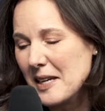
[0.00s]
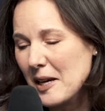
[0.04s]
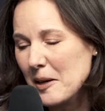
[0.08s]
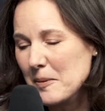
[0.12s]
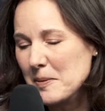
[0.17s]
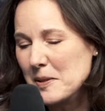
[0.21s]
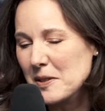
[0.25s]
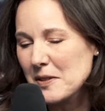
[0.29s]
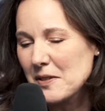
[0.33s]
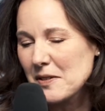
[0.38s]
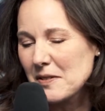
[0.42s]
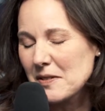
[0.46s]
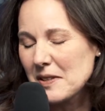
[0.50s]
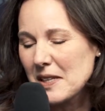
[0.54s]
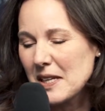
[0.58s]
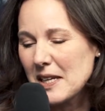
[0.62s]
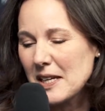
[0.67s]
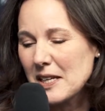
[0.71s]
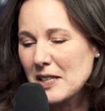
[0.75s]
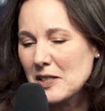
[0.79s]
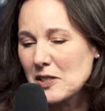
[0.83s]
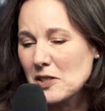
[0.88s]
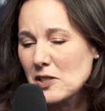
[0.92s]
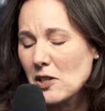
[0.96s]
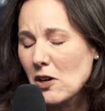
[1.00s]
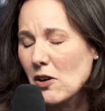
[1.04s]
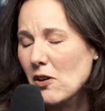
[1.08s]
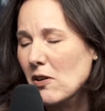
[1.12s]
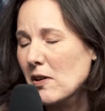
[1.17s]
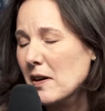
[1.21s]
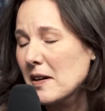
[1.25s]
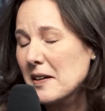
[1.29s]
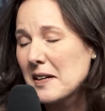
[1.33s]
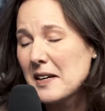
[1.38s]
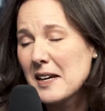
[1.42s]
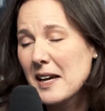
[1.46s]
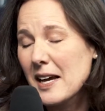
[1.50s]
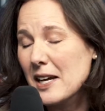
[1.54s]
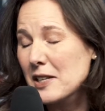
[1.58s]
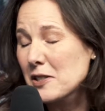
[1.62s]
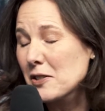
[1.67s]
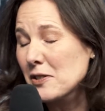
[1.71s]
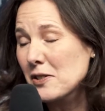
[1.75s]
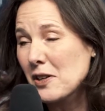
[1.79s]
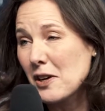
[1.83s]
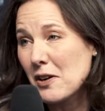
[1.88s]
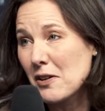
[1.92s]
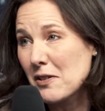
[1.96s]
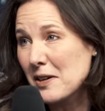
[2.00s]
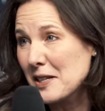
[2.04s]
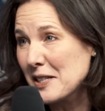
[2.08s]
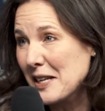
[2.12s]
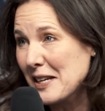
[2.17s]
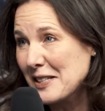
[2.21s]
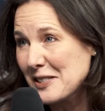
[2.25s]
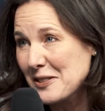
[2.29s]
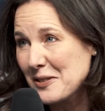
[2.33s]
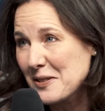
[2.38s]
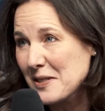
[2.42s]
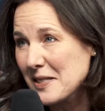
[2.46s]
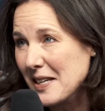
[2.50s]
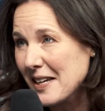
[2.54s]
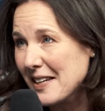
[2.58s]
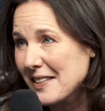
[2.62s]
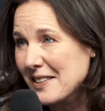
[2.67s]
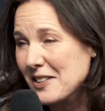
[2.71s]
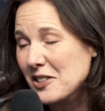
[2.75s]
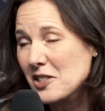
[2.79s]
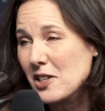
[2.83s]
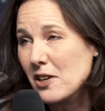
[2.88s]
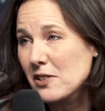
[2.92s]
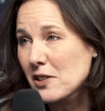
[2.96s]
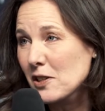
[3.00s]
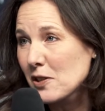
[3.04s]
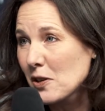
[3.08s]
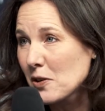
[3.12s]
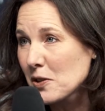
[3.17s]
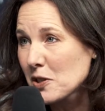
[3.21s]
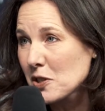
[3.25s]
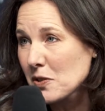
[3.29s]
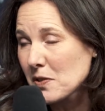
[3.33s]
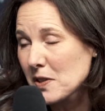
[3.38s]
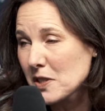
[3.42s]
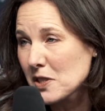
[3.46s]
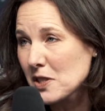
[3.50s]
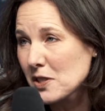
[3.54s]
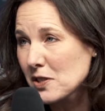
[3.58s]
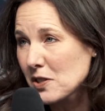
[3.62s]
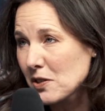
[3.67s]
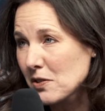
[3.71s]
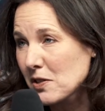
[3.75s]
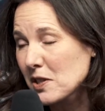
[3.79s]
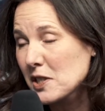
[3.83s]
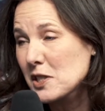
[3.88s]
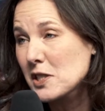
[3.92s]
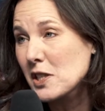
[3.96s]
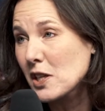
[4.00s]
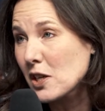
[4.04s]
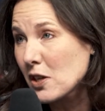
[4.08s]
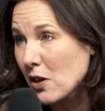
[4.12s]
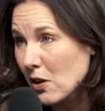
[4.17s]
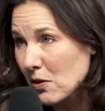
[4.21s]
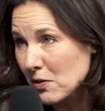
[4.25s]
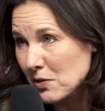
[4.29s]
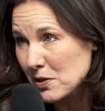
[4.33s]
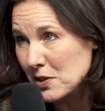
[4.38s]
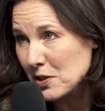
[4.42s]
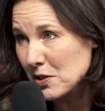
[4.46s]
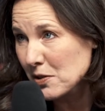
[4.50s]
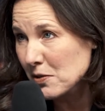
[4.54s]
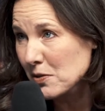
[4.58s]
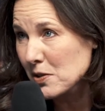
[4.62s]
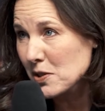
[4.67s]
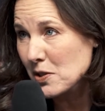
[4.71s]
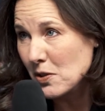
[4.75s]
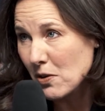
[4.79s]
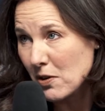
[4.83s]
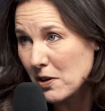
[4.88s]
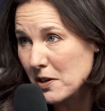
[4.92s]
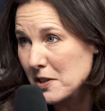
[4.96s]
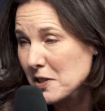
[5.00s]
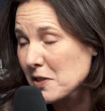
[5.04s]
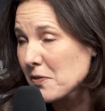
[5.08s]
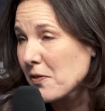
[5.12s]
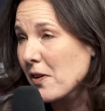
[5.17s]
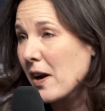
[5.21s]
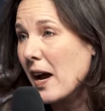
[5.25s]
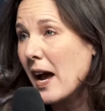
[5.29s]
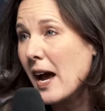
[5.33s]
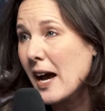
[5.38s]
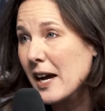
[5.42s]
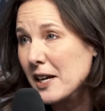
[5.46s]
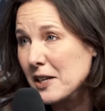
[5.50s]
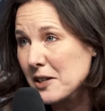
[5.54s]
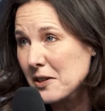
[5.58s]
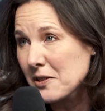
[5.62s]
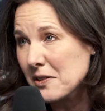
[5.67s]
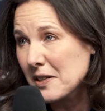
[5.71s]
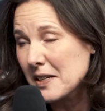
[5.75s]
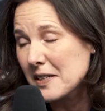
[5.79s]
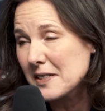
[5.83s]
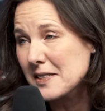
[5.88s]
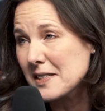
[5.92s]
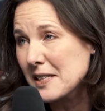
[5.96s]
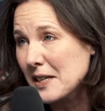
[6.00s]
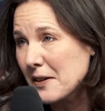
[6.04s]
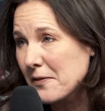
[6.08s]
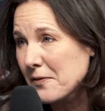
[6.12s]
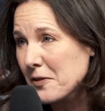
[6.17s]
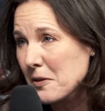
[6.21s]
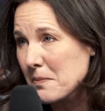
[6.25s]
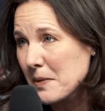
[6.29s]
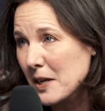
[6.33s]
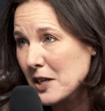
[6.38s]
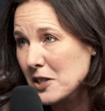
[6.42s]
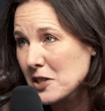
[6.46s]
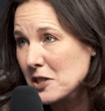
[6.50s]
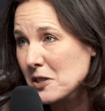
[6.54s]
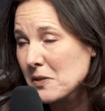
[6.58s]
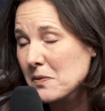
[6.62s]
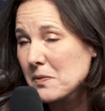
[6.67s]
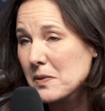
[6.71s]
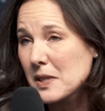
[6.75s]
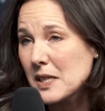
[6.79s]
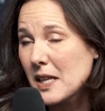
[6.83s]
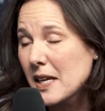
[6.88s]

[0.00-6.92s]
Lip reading: absolutely. So, as you know, and as you said, the Charlotte Lozier Institute is the go-to source for accurate information